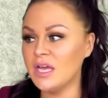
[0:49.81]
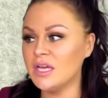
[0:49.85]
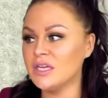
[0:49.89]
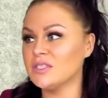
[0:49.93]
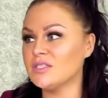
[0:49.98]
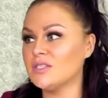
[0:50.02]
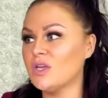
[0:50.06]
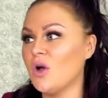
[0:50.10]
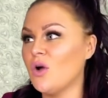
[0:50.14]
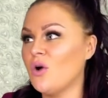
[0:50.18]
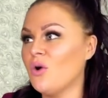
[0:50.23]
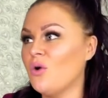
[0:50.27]

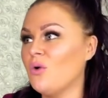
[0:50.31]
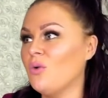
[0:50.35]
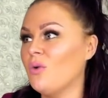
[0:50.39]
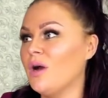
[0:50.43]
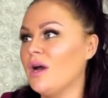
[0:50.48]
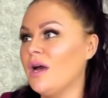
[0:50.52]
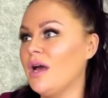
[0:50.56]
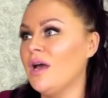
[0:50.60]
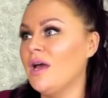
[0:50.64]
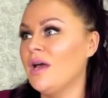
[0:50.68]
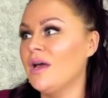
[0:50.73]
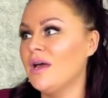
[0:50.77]
So
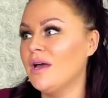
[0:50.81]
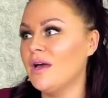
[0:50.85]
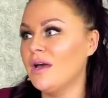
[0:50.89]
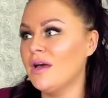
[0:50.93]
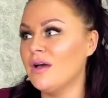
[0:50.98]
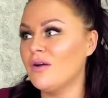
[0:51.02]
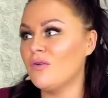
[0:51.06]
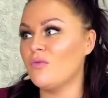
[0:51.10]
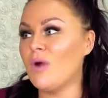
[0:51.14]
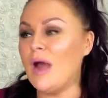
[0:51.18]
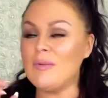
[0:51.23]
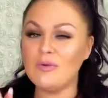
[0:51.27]

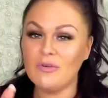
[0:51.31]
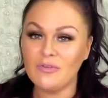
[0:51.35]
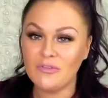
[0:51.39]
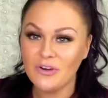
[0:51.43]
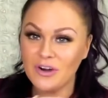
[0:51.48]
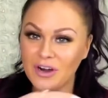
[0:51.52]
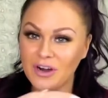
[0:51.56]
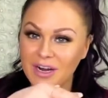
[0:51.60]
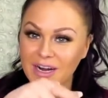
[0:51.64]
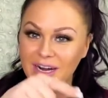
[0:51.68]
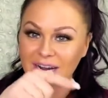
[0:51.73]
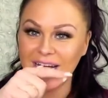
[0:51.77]
right
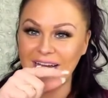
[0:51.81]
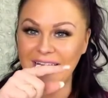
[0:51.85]
before,